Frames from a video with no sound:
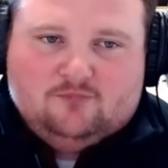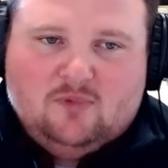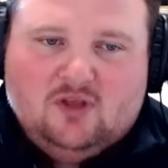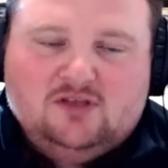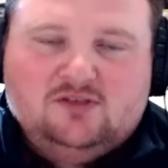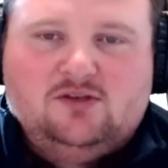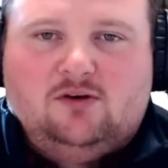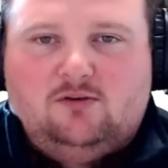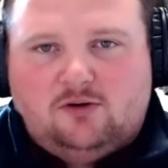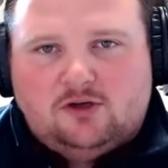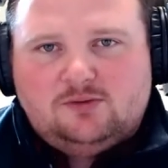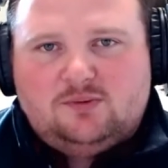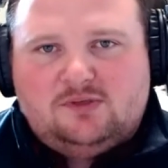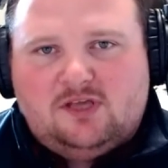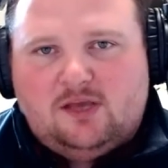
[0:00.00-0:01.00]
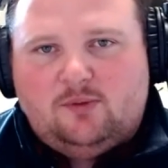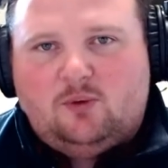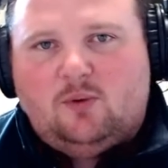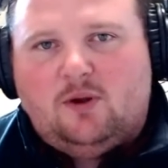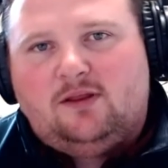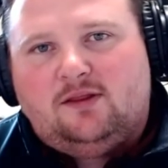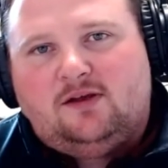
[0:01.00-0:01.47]
So Christmas came
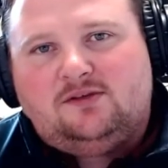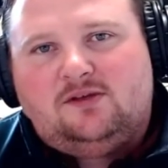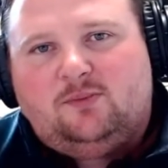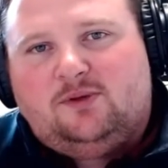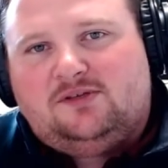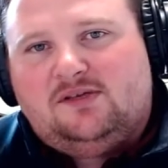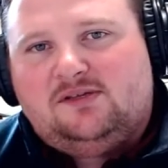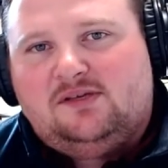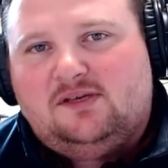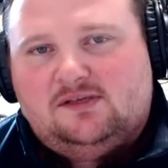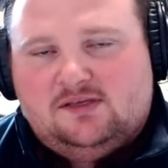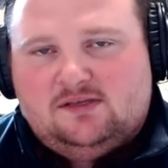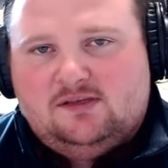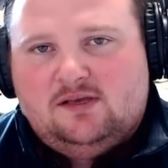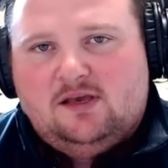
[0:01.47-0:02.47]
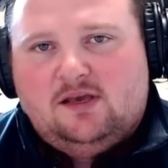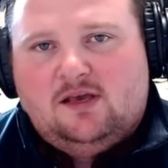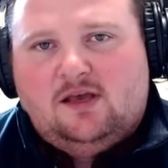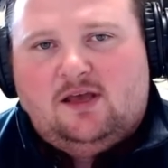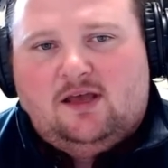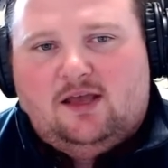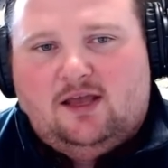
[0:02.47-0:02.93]
and went, that was our busy season,
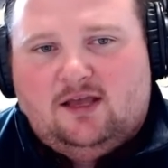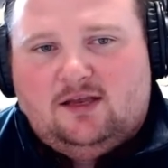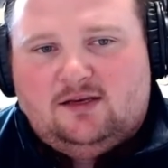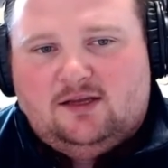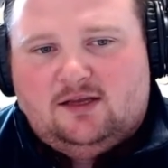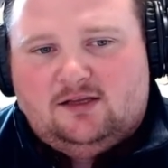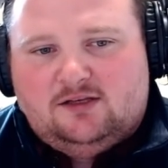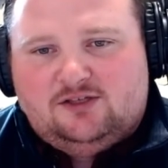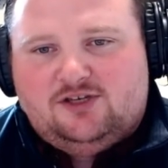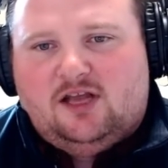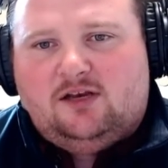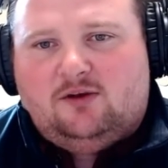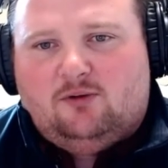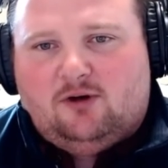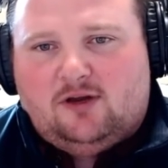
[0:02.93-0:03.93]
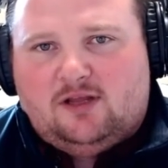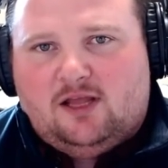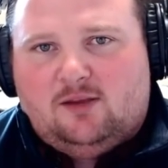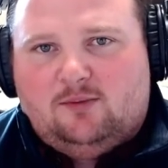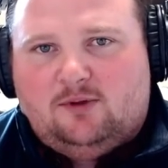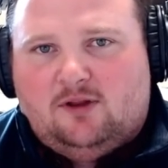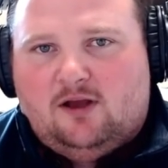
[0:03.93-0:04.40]
and January
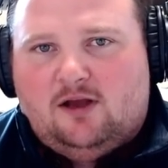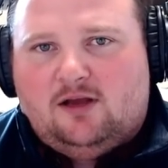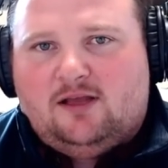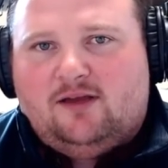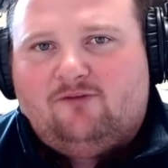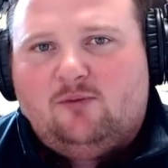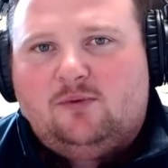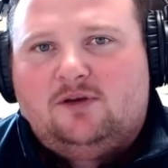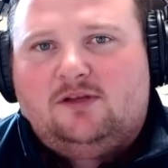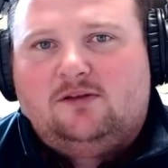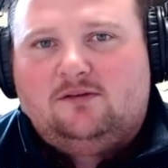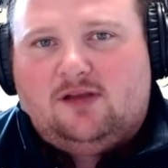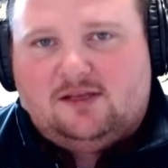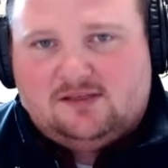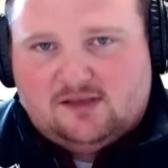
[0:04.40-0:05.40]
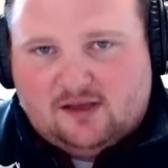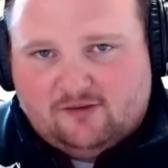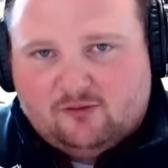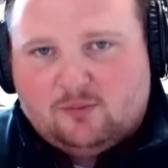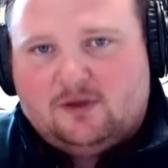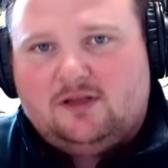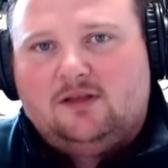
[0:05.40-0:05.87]
came along, I saw
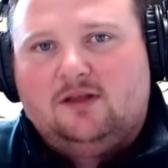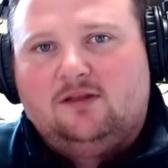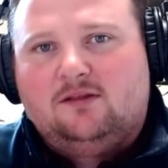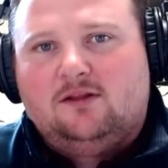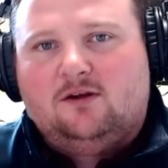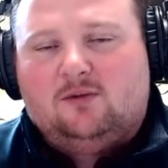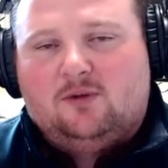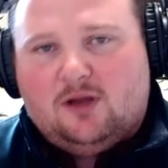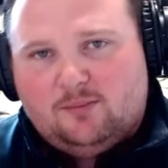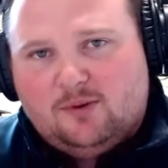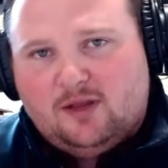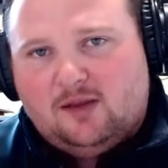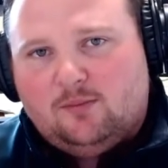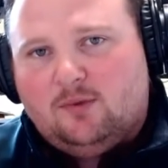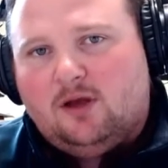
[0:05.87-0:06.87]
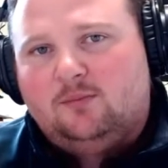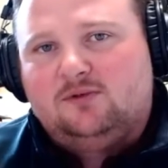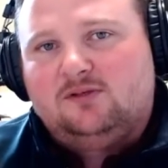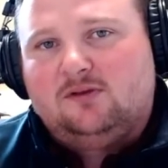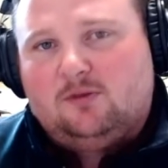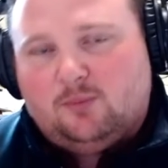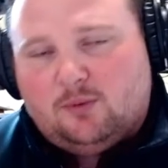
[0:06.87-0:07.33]
everybody getting their pay
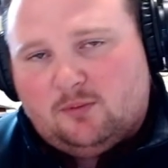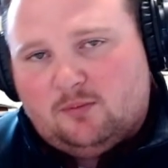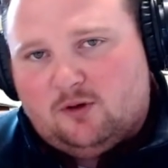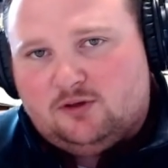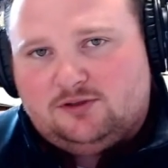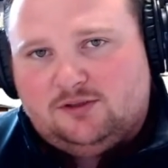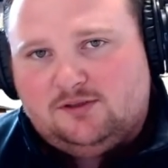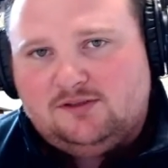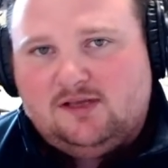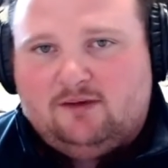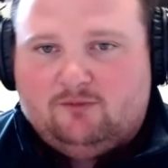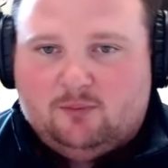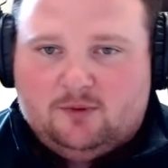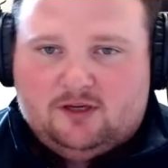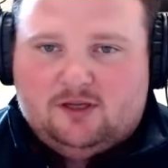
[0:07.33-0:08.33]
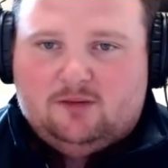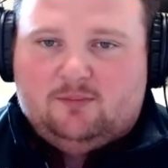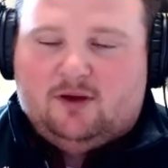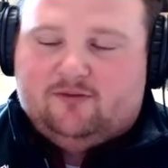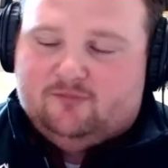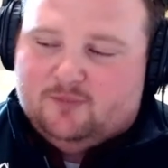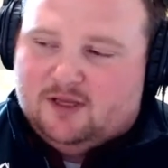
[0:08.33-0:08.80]
bumps, their promotions, everybody
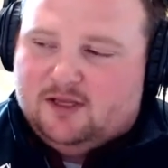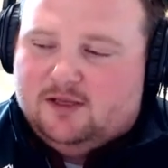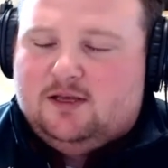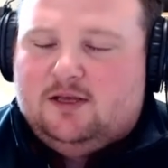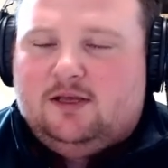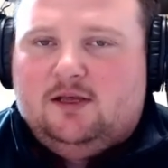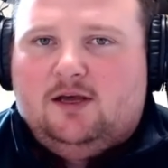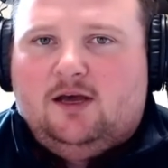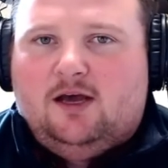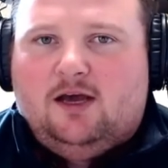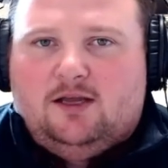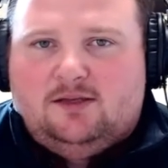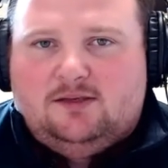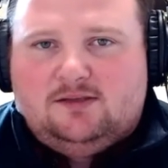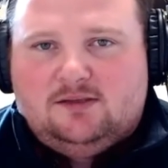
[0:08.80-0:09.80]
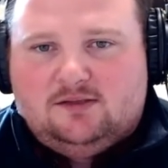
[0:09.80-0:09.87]
above me. Until